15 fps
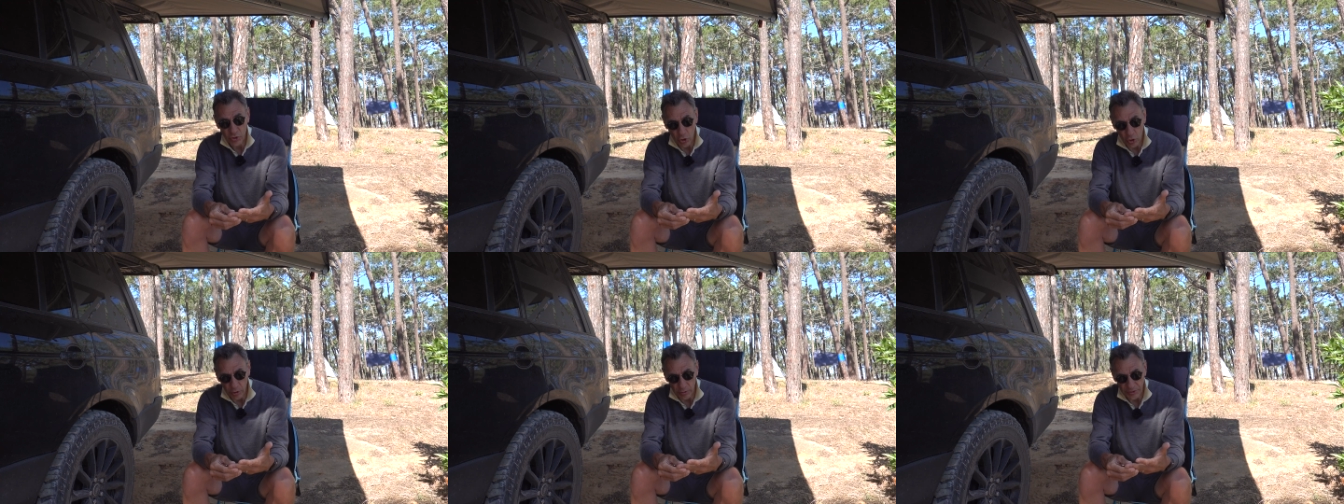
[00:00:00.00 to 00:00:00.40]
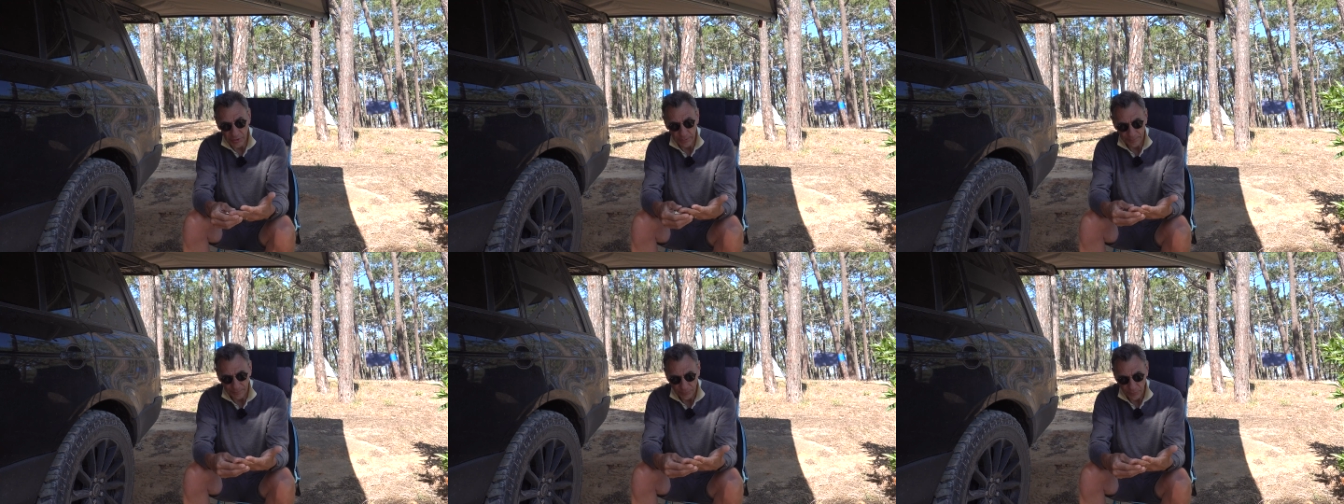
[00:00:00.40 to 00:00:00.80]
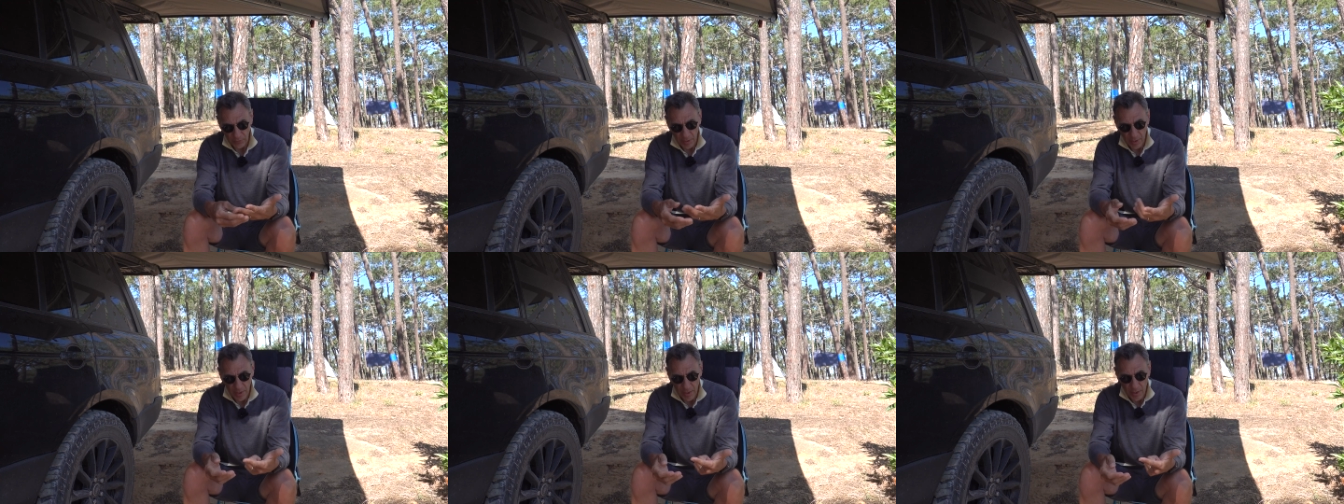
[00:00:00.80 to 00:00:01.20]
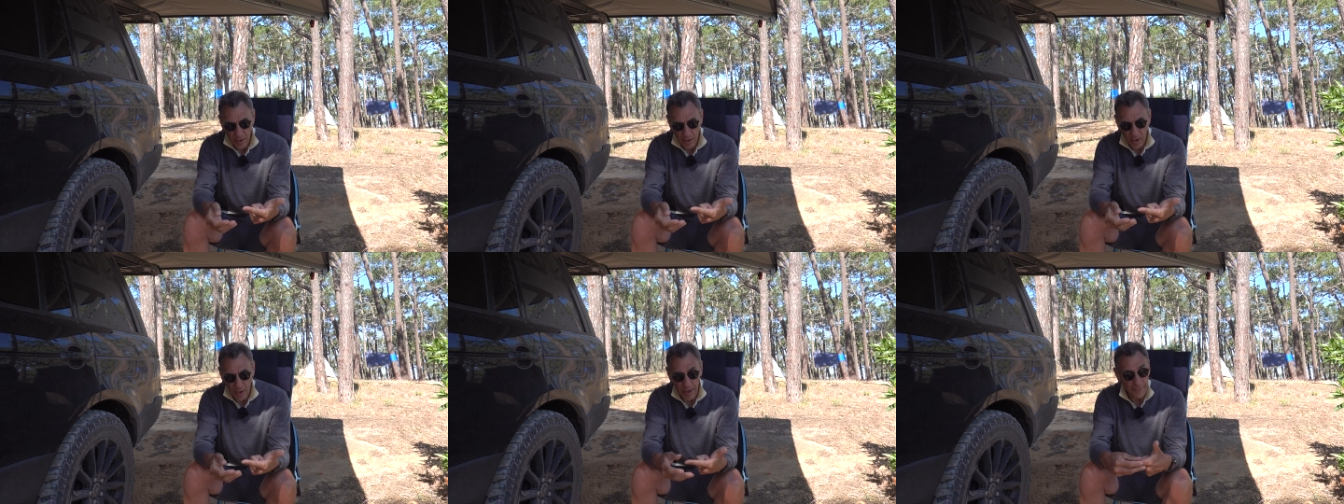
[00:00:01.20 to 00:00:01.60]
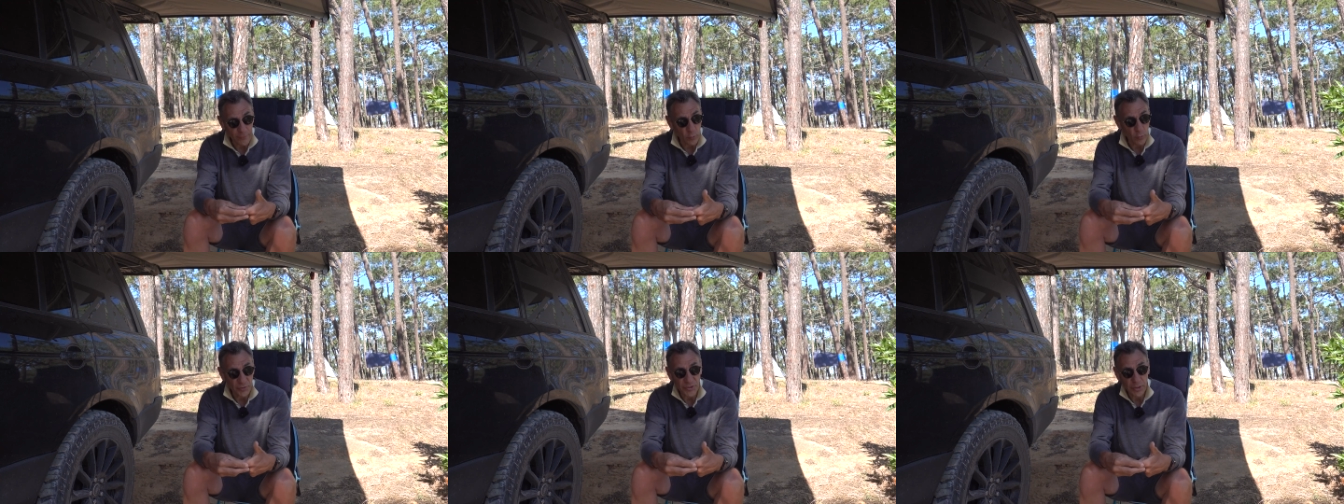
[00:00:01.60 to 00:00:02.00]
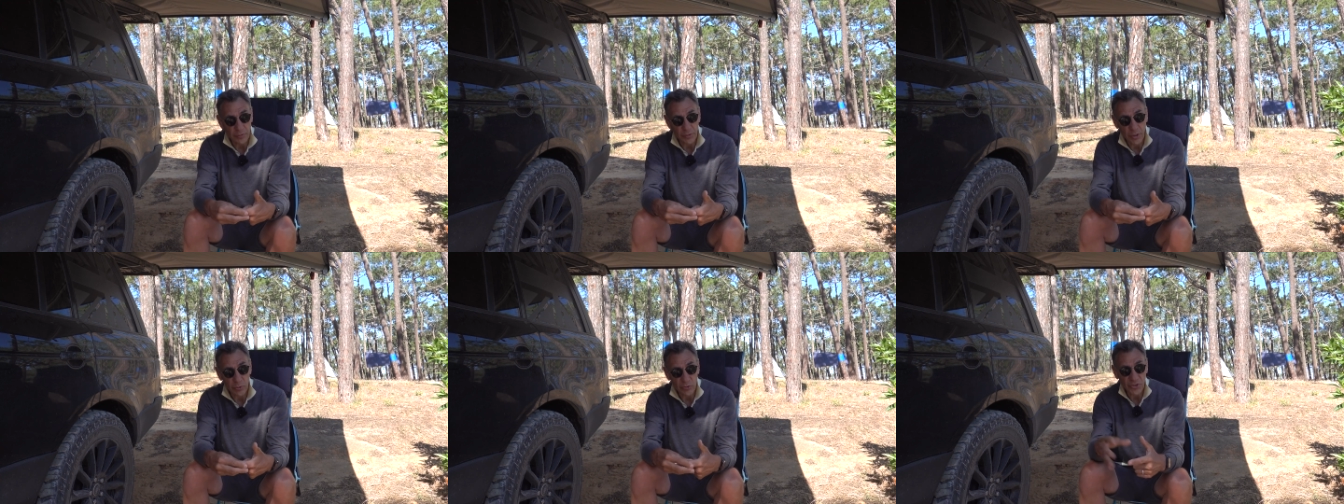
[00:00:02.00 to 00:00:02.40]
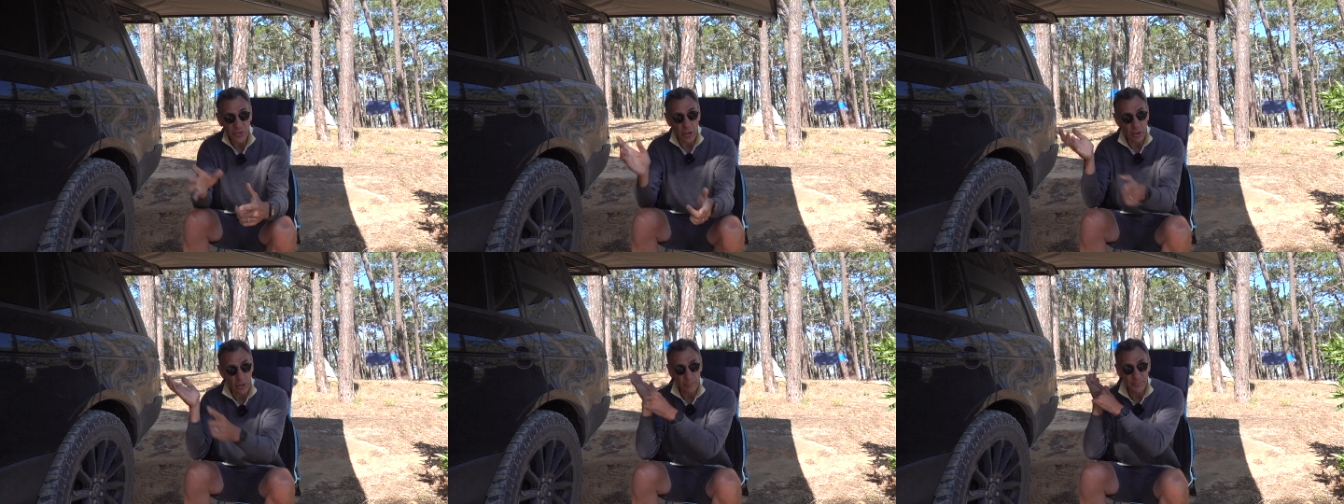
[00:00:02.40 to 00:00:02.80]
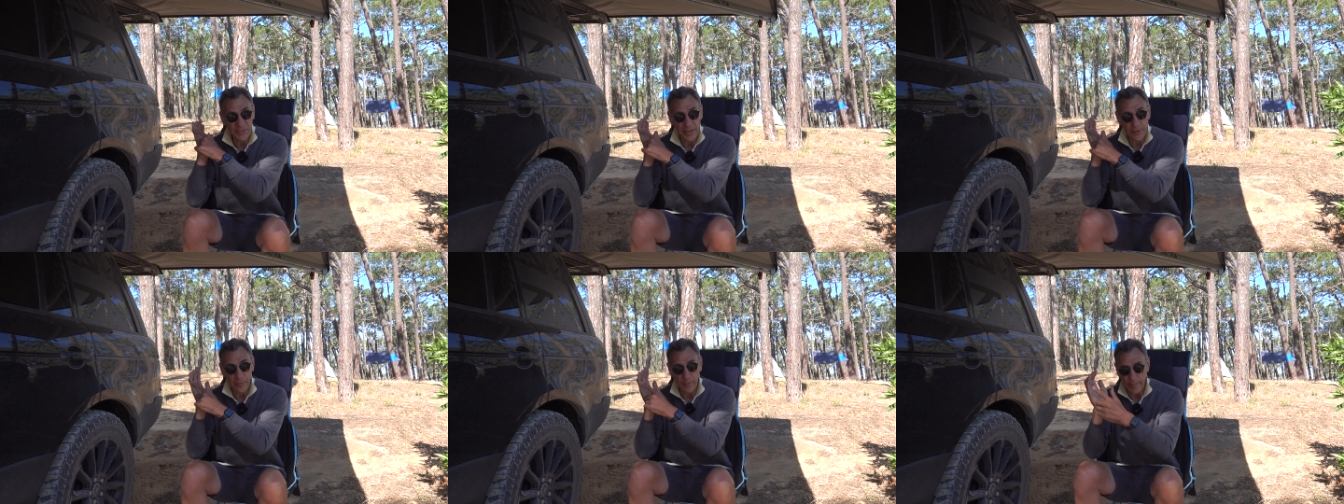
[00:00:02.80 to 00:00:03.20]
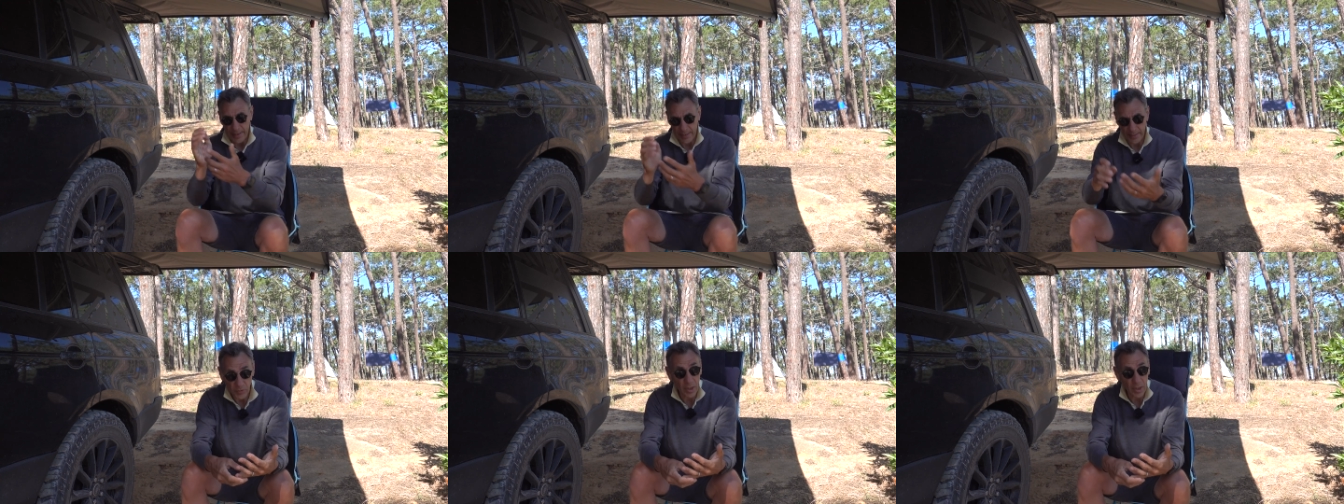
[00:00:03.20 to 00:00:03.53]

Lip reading: cot. I've also used tarps out the back,